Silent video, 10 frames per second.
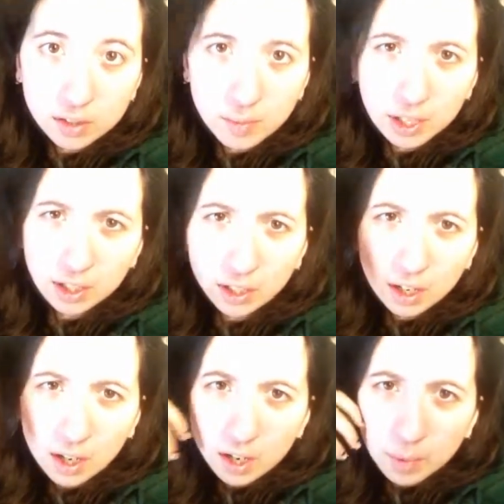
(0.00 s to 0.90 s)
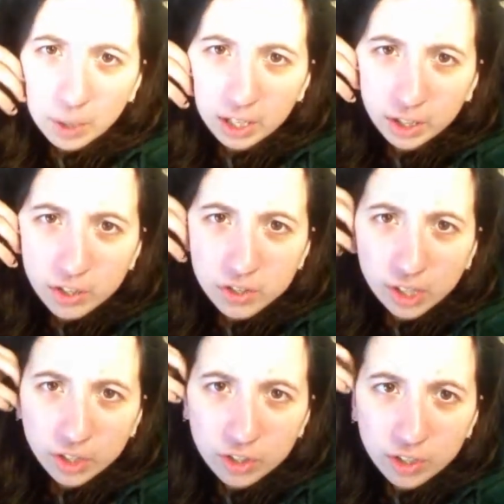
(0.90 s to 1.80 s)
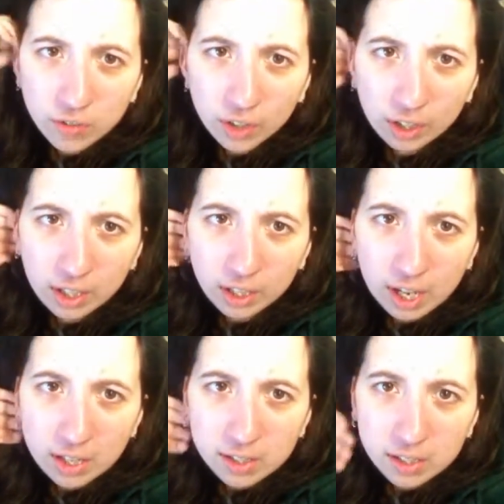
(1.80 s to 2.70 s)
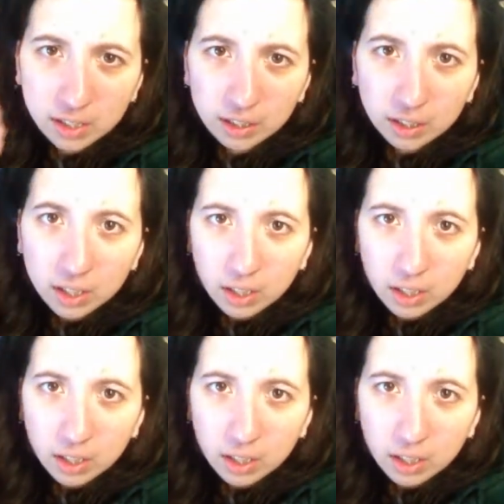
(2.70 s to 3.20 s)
Because my ears are actually fairly elastic.